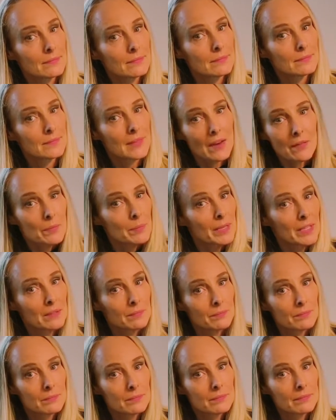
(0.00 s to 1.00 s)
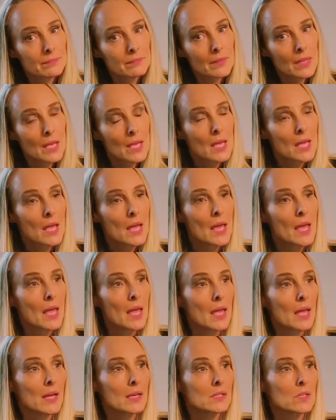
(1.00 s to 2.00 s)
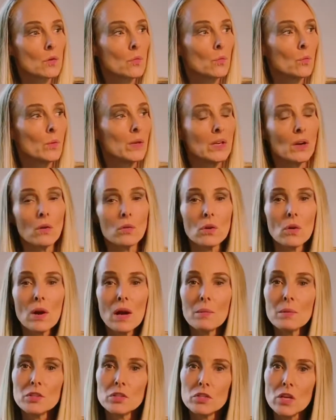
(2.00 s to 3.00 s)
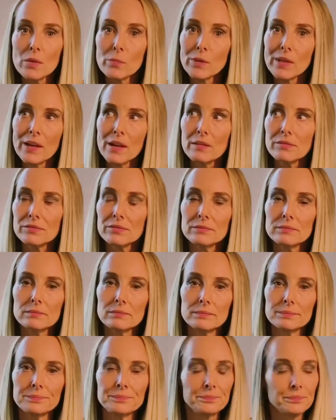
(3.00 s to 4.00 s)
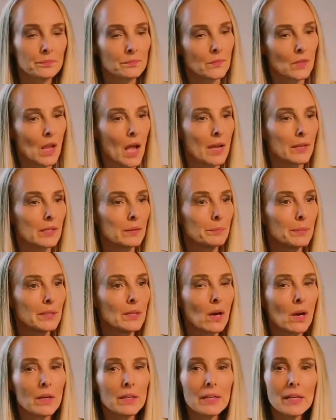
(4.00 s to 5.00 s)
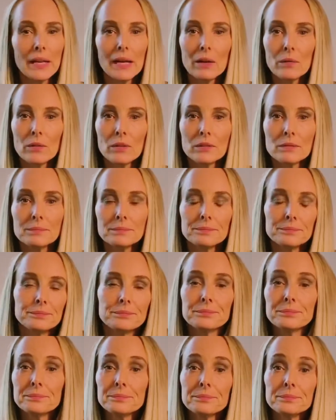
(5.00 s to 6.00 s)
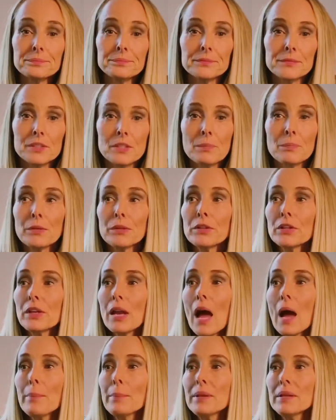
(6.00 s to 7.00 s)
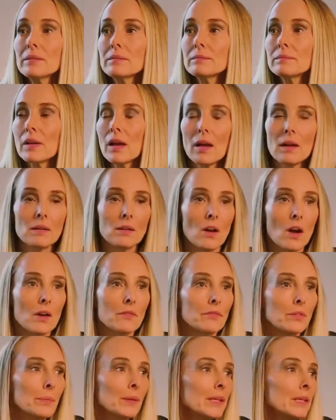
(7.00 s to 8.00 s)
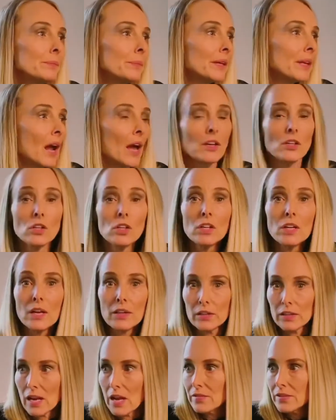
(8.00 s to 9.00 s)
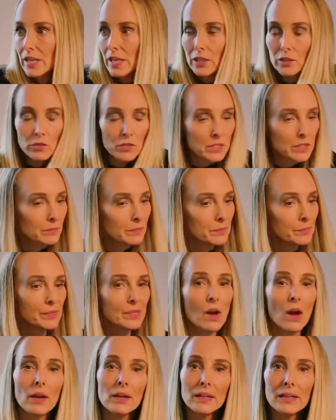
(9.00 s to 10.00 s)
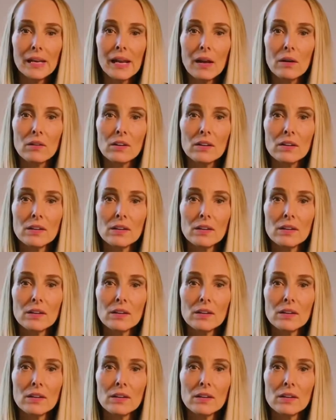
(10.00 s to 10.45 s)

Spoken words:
Everybody. And we don't know how much time we have. I could be gone in an hour. Something could happen. God forbid, but I could have an aneurysm and be gone in an hour.